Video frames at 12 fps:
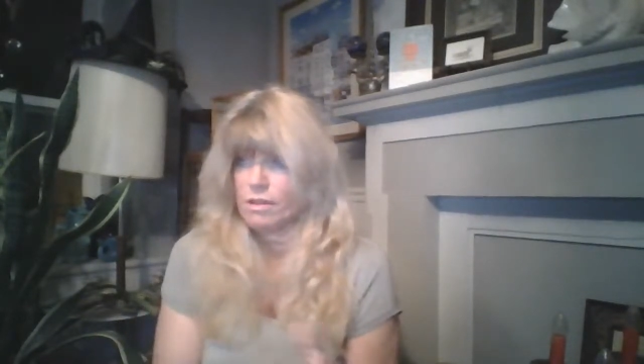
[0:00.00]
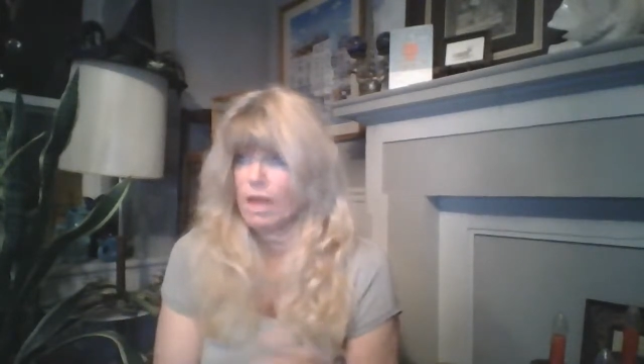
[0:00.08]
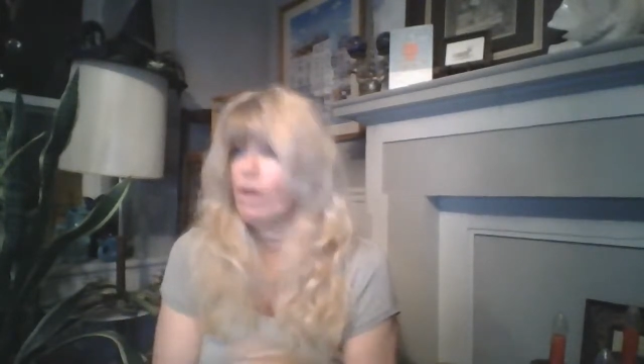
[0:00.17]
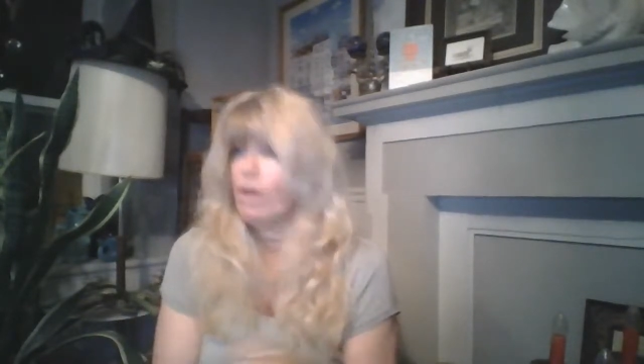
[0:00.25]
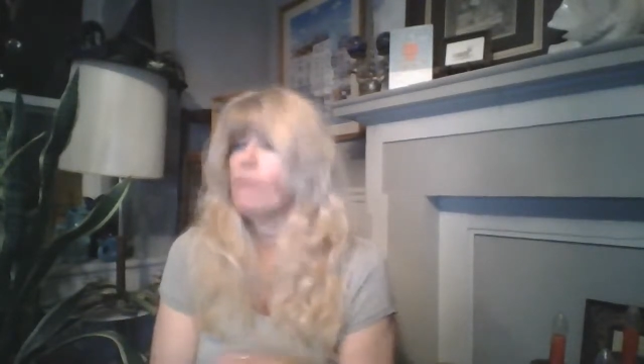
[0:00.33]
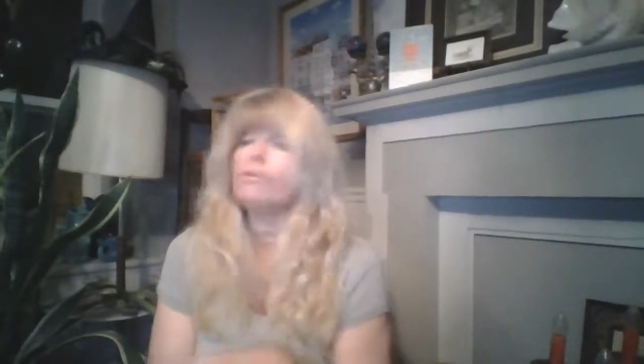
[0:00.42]

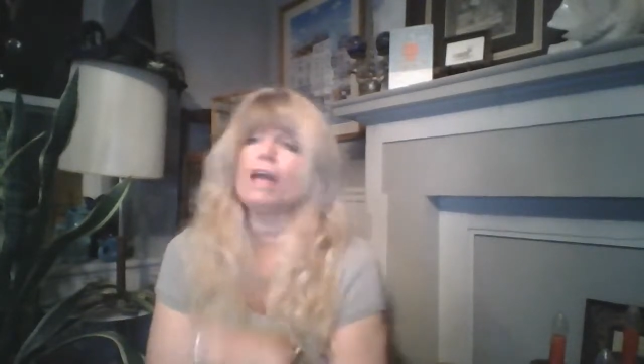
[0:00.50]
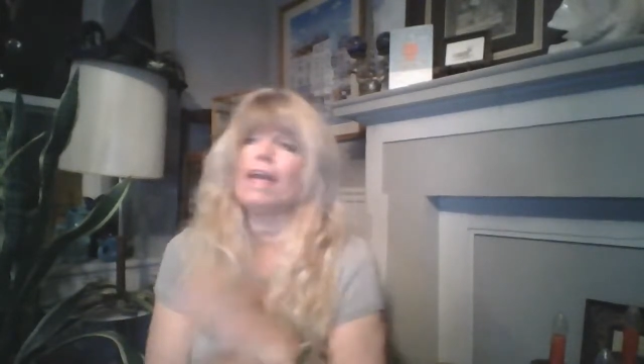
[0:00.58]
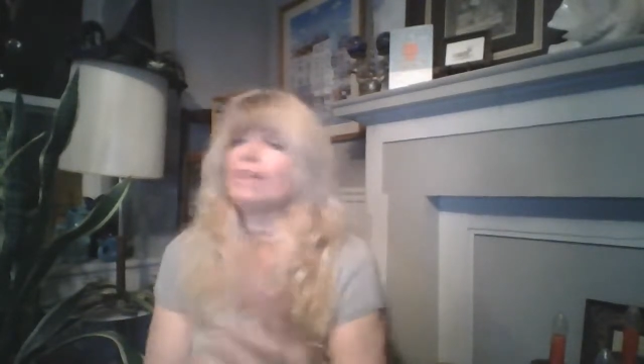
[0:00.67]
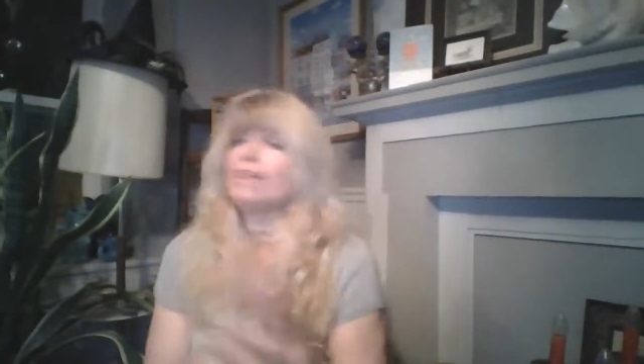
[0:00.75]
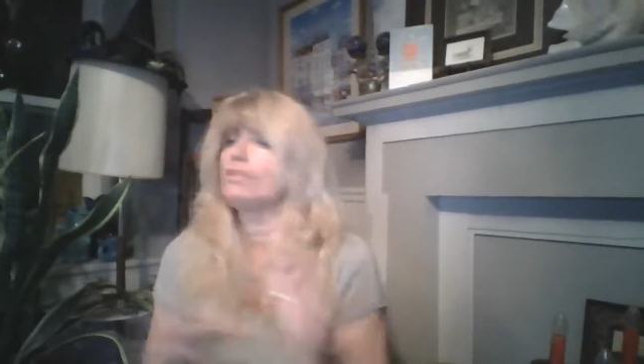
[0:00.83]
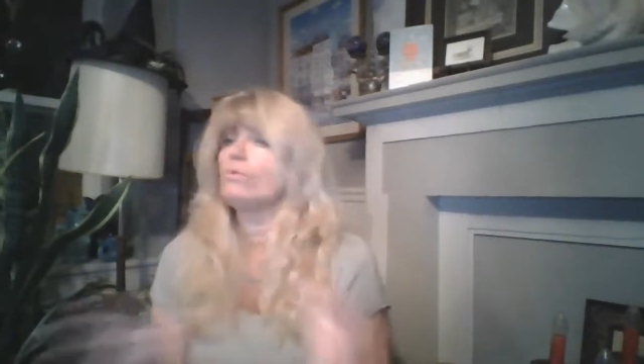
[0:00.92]
however, I
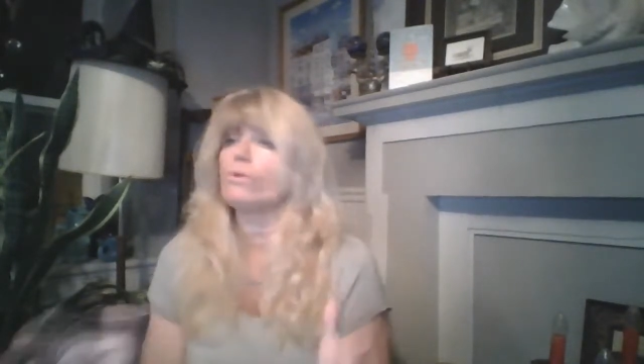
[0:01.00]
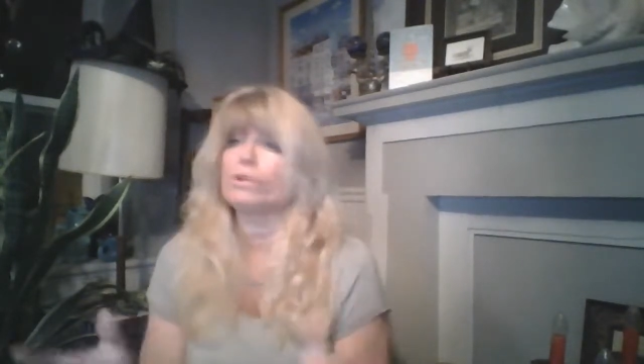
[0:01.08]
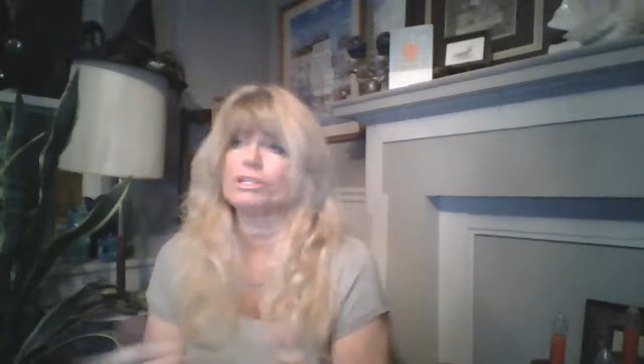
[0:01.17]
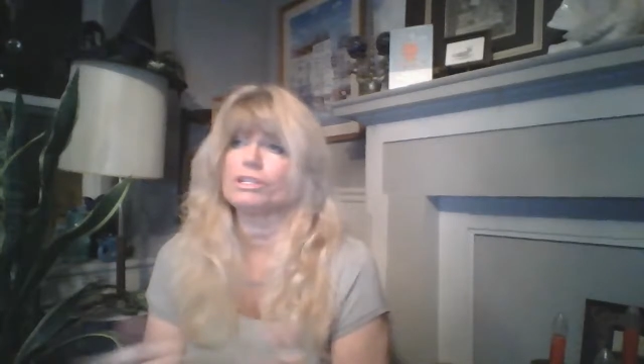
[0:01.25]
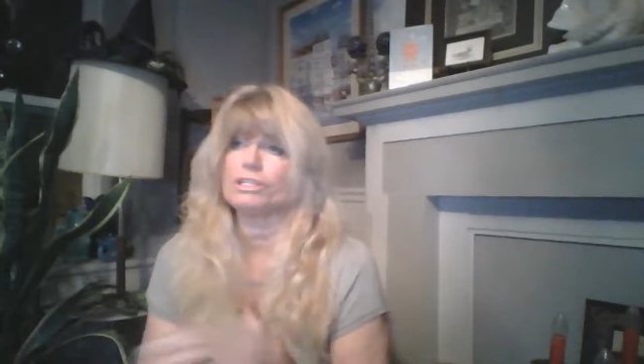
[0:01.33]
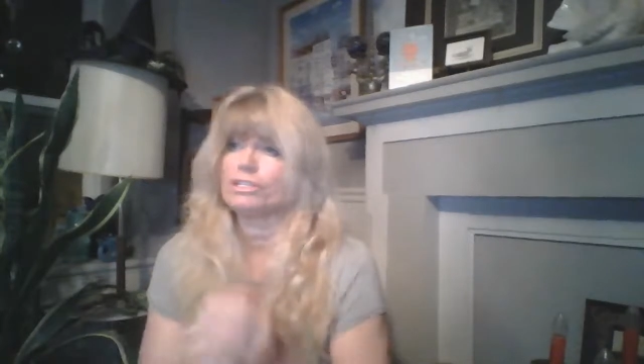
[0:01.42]
hate the word
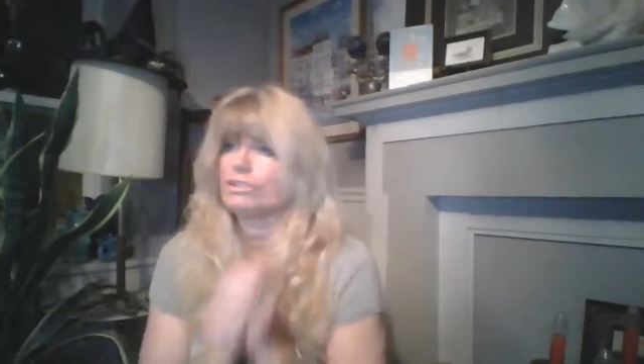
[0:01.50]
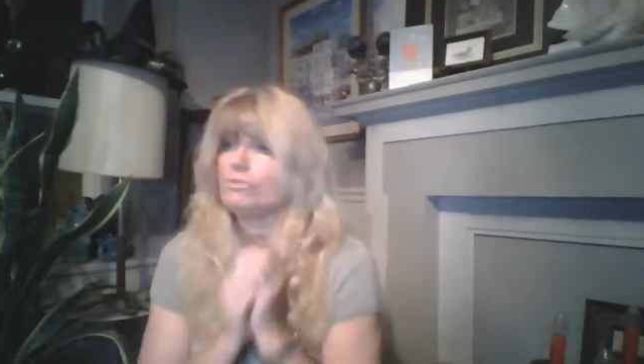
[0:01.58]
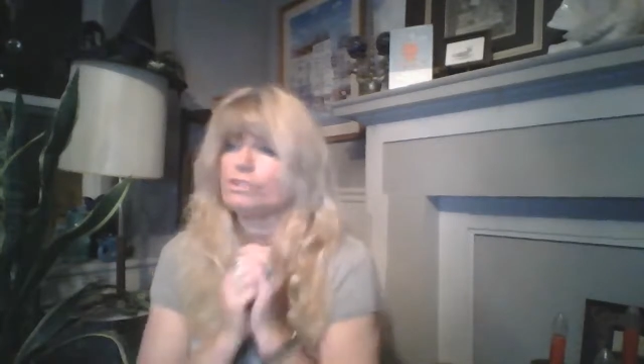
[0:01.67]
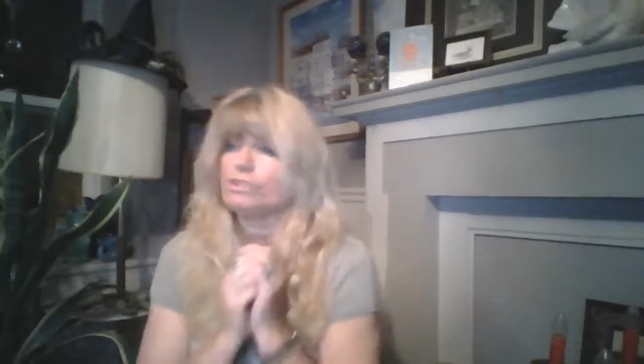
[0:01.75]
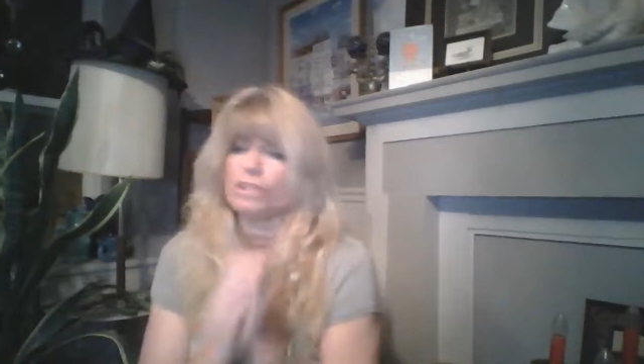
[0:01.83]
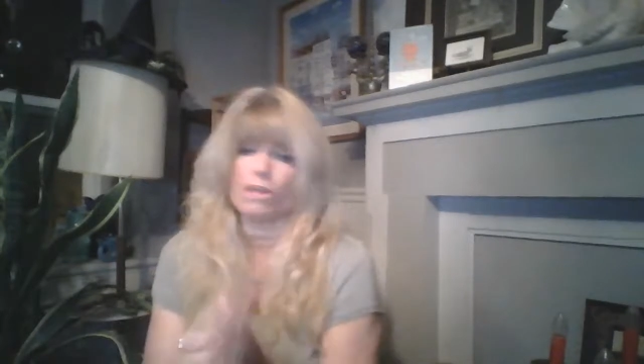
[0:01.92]
because it's so
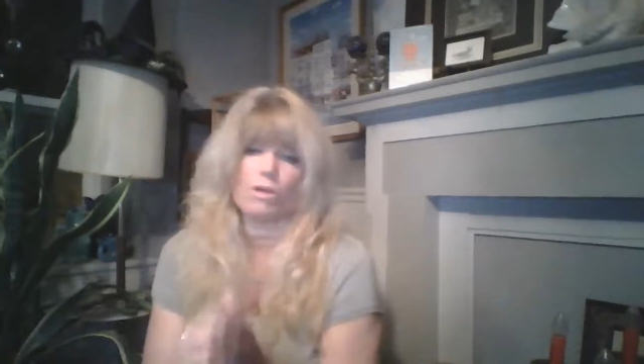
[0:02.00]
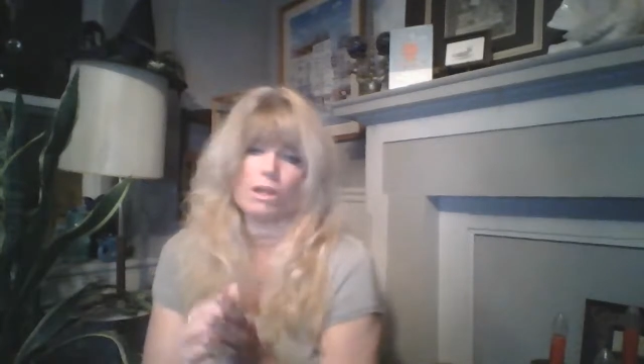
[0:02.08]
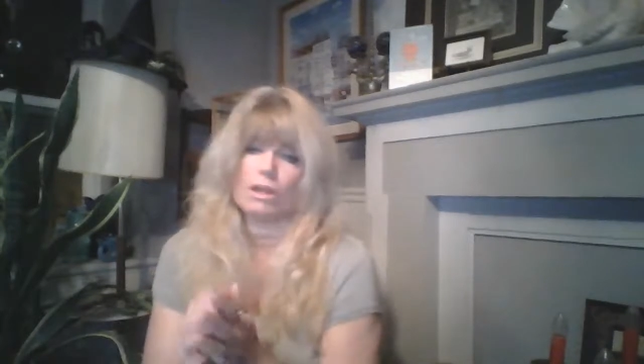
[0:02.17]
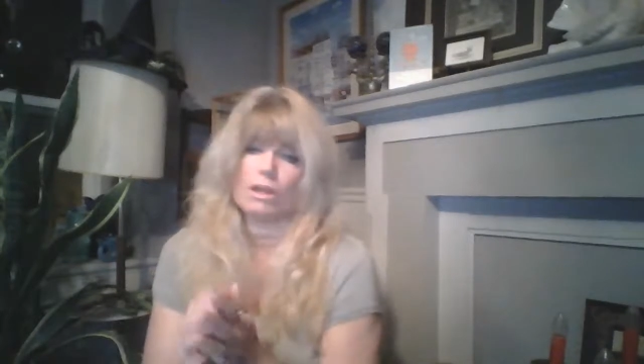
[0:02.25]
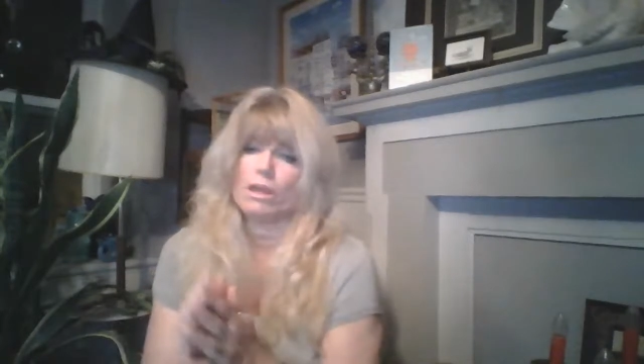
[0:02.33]
generic,